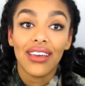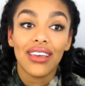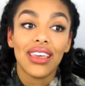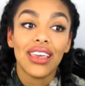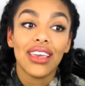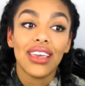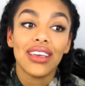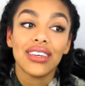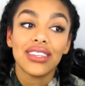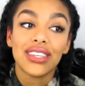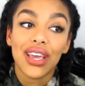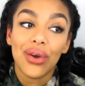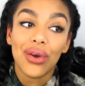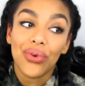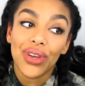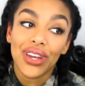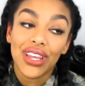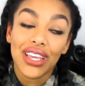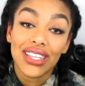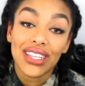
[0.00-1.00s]
and I
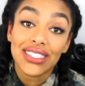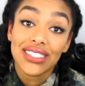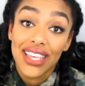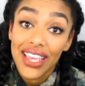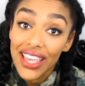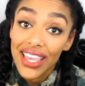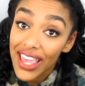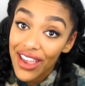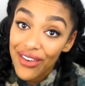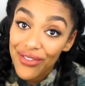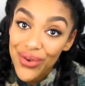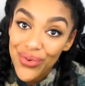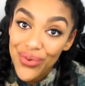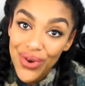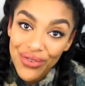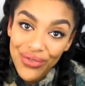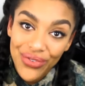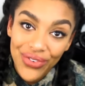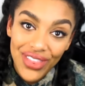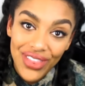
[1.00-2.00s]
want to thank
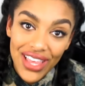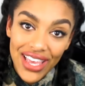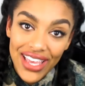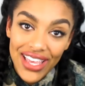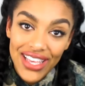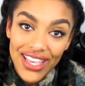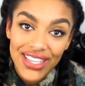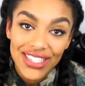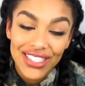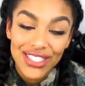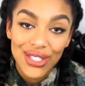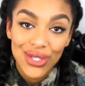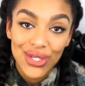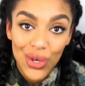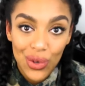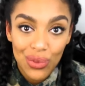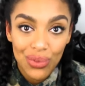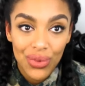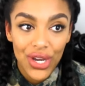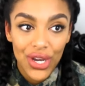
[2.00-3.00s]
everyone for liking it
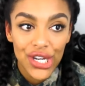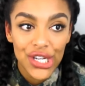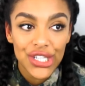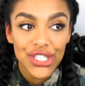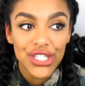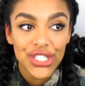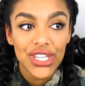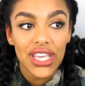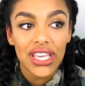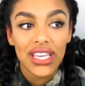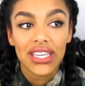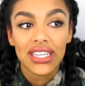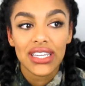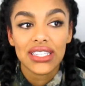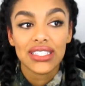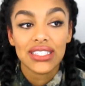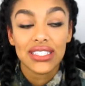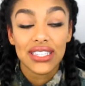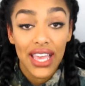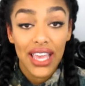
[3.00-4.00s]
so much
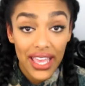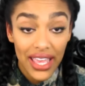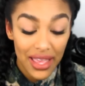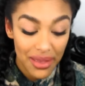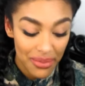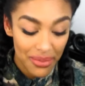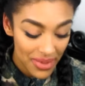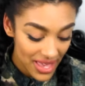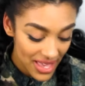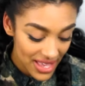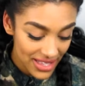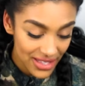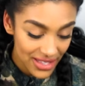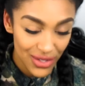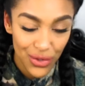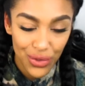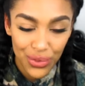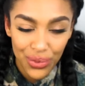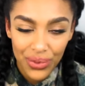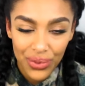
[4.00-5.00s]
and tagging me in
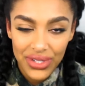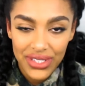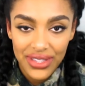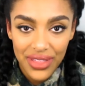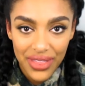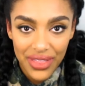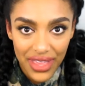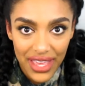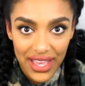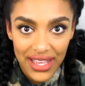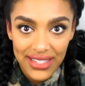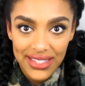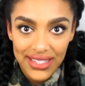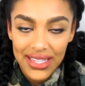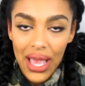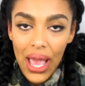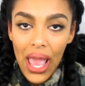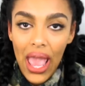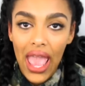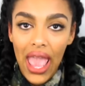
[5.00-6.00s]
numerous
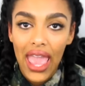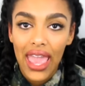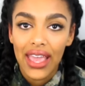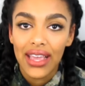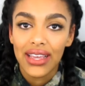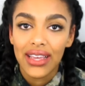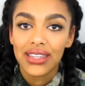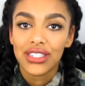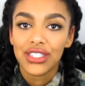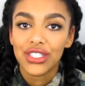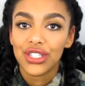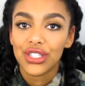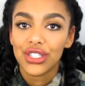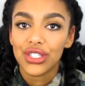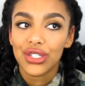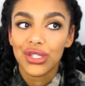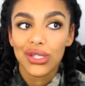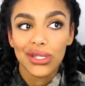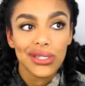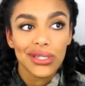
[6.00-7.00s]
things and
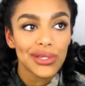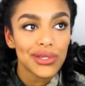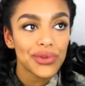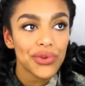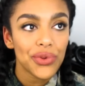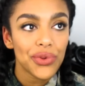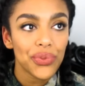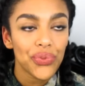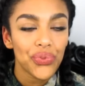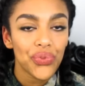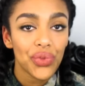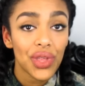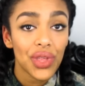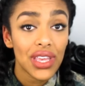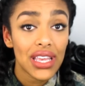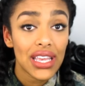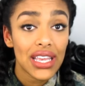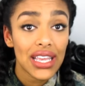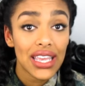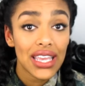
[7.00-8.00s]
just
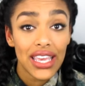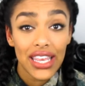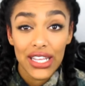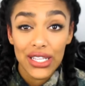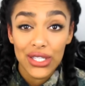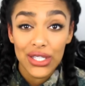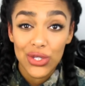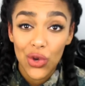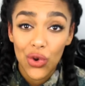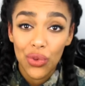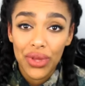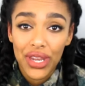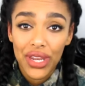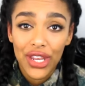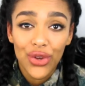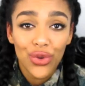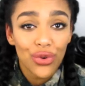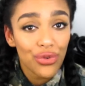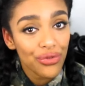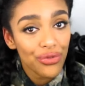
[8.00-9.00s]
getting so
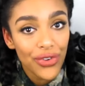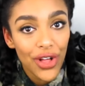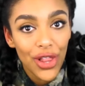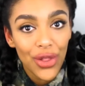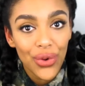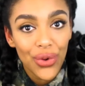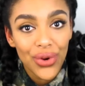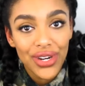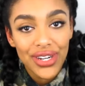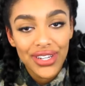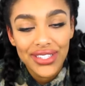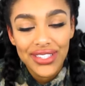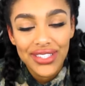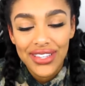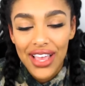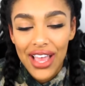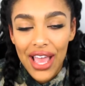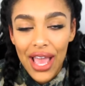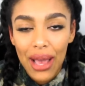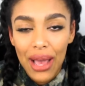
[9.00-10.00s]
many new followers.
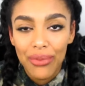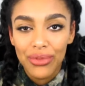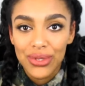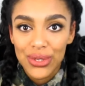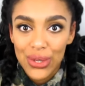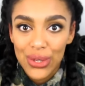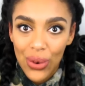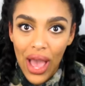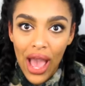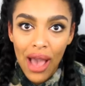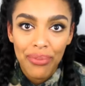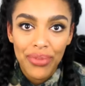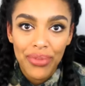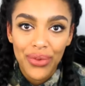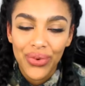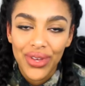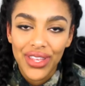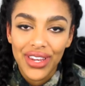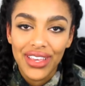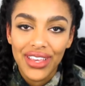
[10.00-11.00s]
I'm so
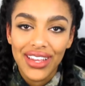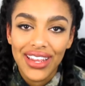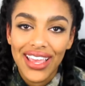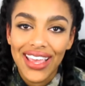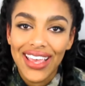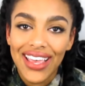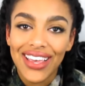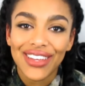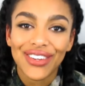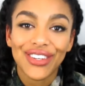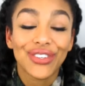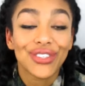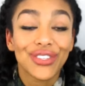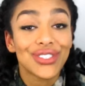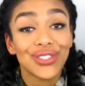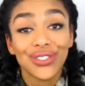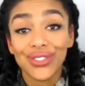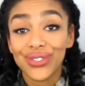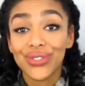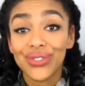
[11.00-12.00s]
happy with it. And
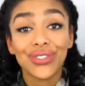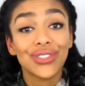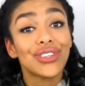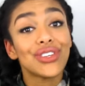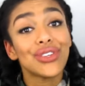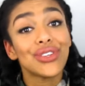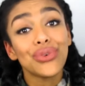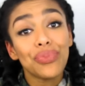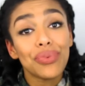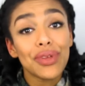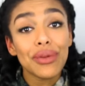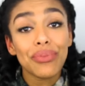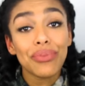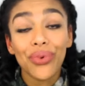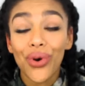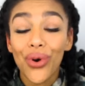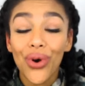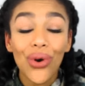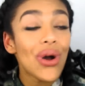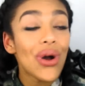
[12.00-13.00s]
to the new
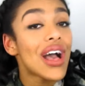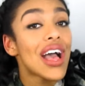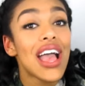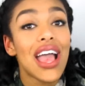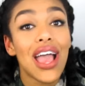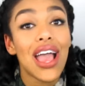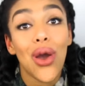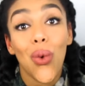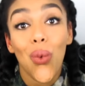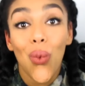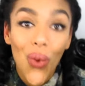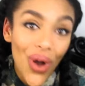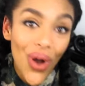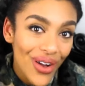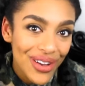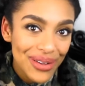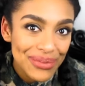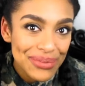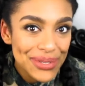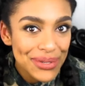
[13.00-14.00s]
people,
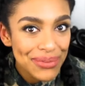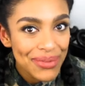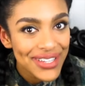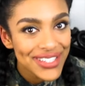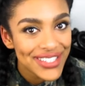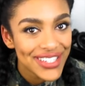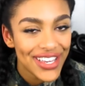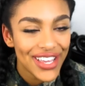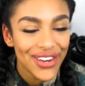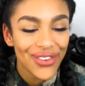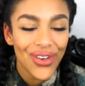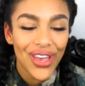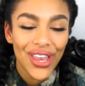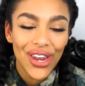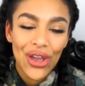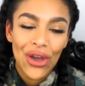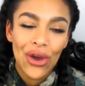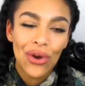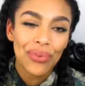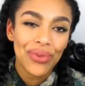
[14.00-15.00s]
welcome to my channel
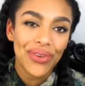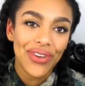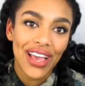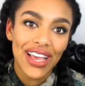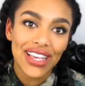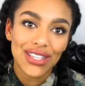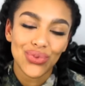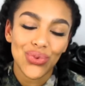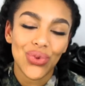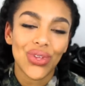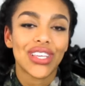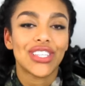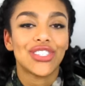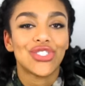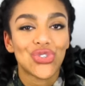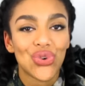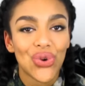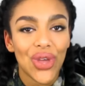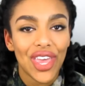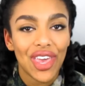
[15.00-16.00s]
and I hope you guys will
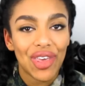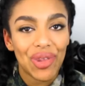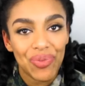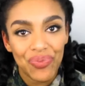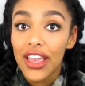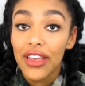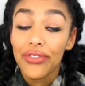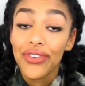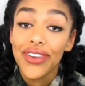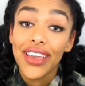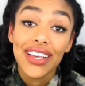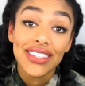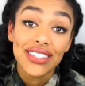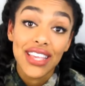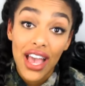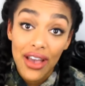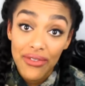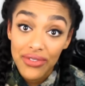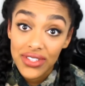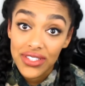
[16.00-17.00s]
enjoy it. If you guys
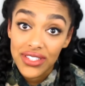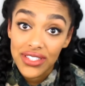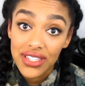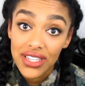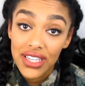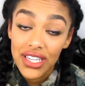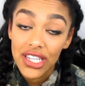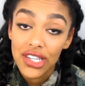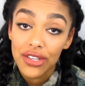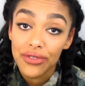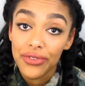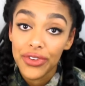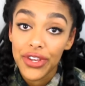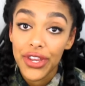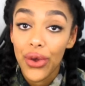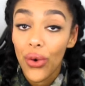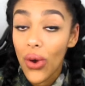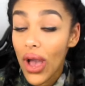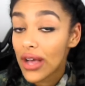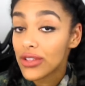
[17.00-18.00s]
haven't seen the
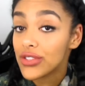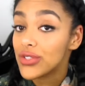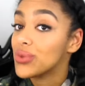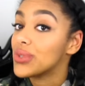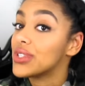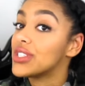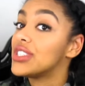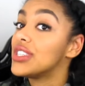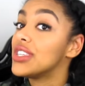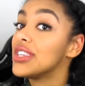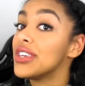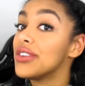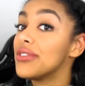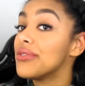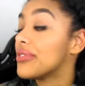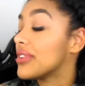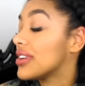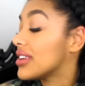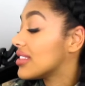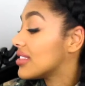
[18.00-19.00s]
video how to
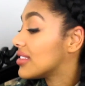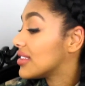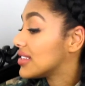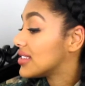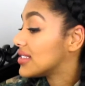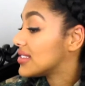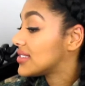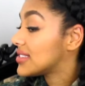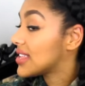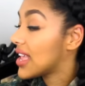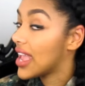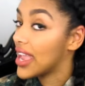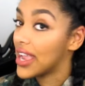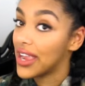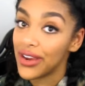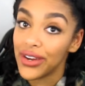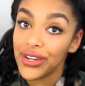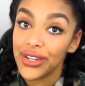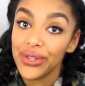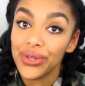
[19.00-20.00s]
achieve this
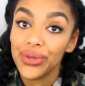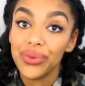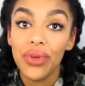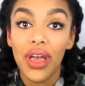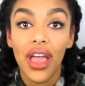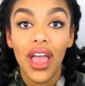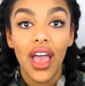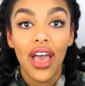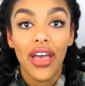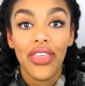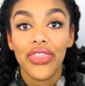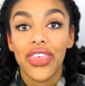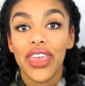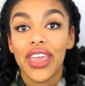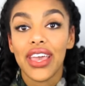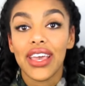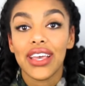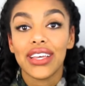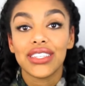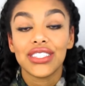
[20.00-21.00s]
hairdo,
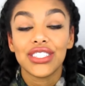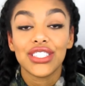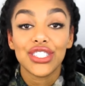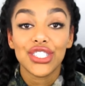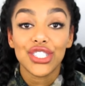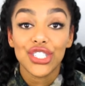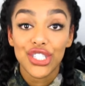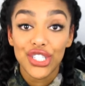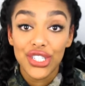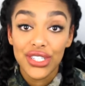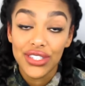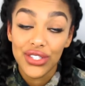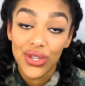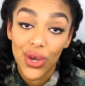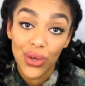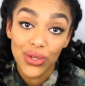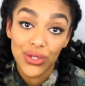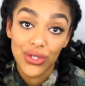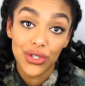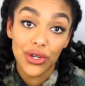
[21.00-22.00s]
then just
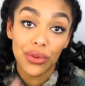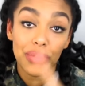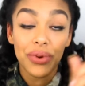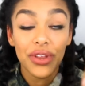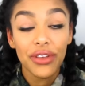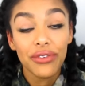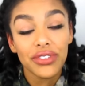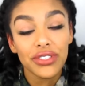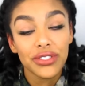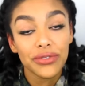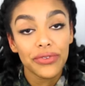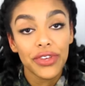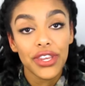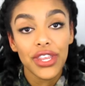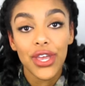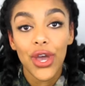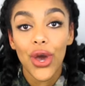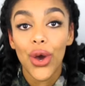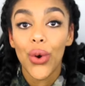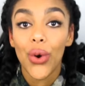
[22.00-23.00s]
go to the previous
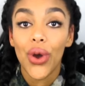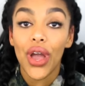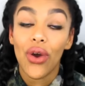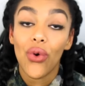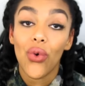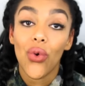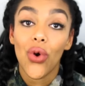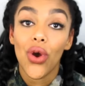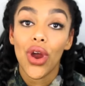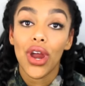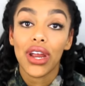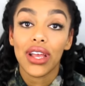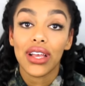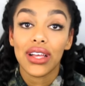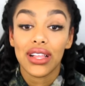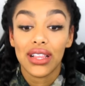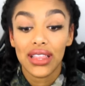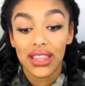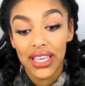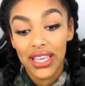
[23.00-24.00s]
video or
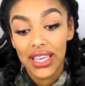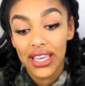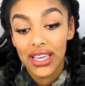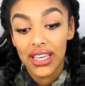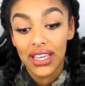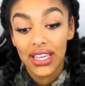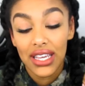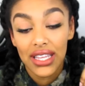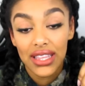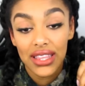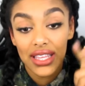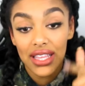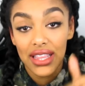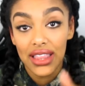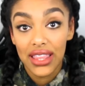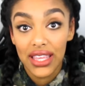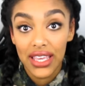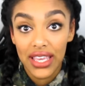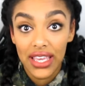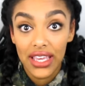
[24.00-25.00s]
click the
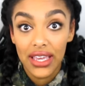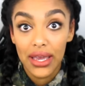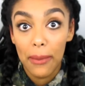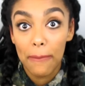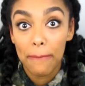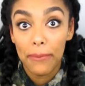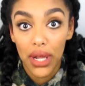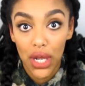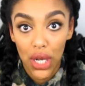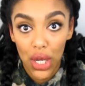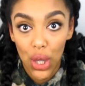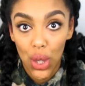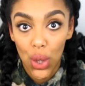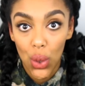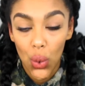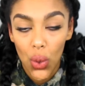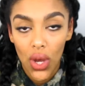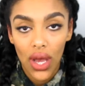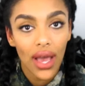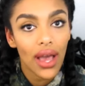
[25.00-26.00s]
link
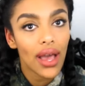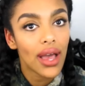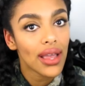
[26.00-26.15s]
below.